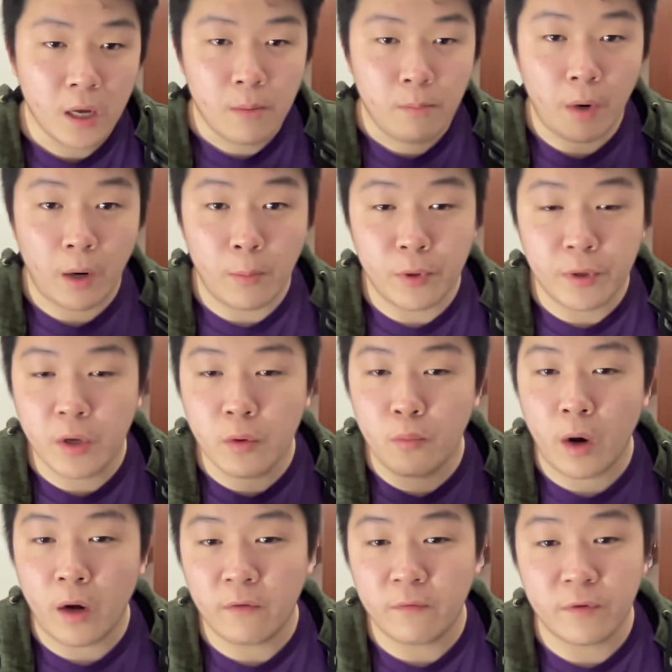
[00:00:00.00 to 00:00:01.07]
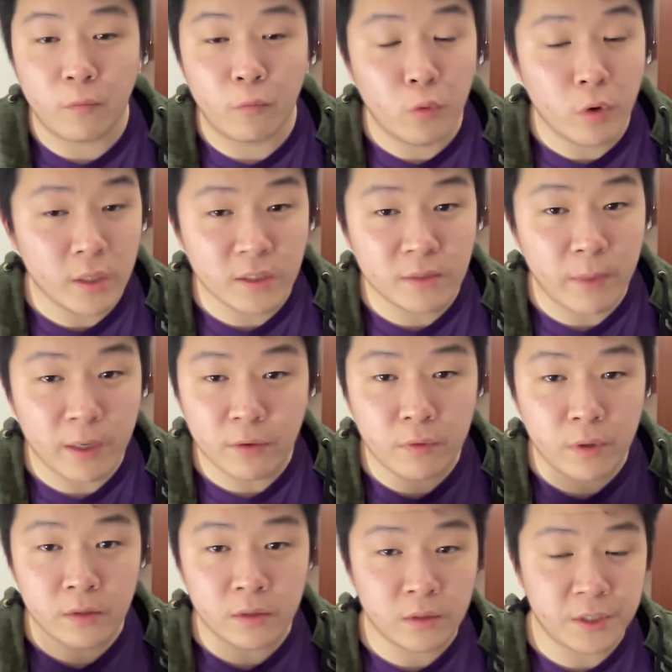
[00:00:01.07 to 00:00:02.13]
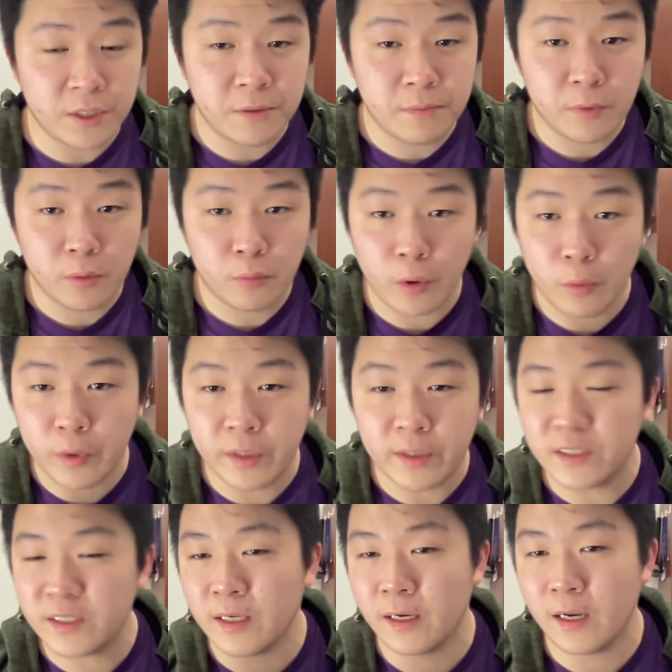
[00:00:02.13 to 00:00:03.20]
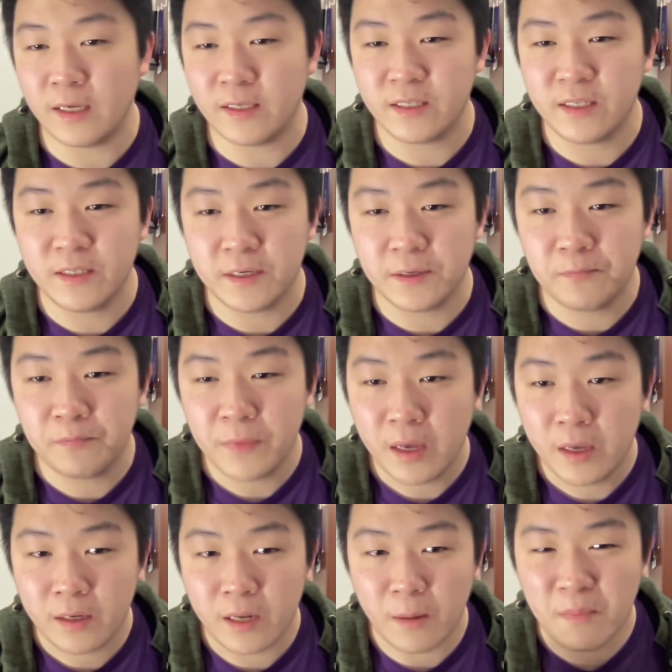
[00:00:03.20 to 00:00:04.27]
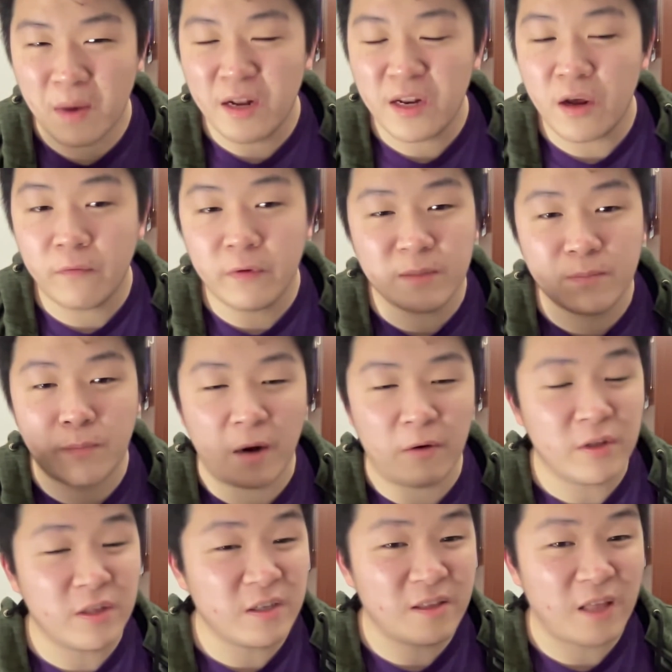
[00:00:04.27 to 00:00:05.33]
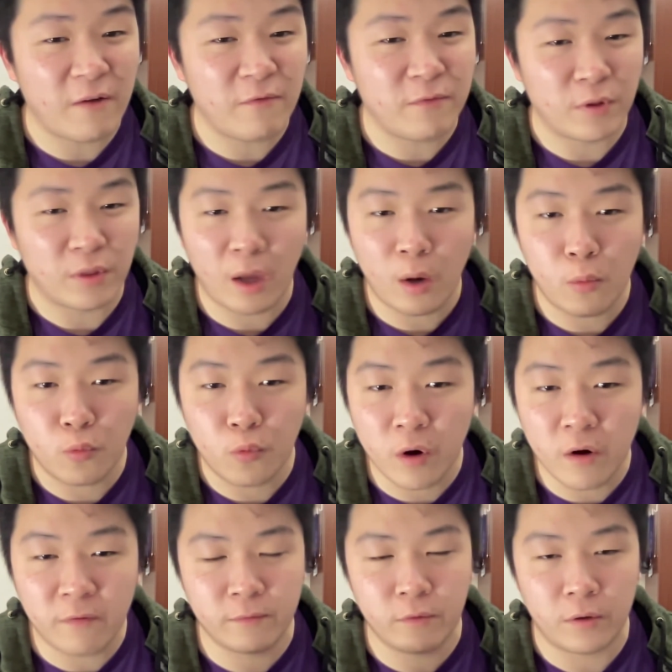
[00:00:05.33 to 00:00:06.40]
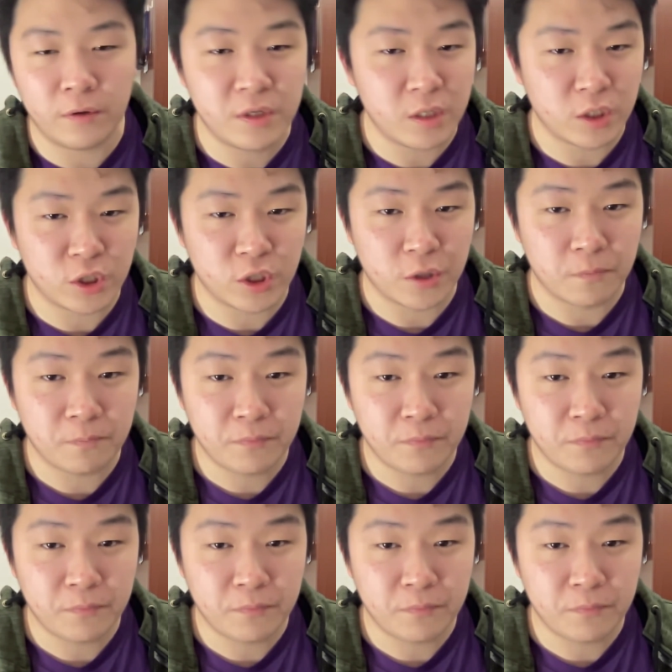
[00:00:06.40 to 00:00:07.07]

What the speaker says: by bringing one of the worst Man United team with winners in last season that many of us berated them for not worth donning the shirt,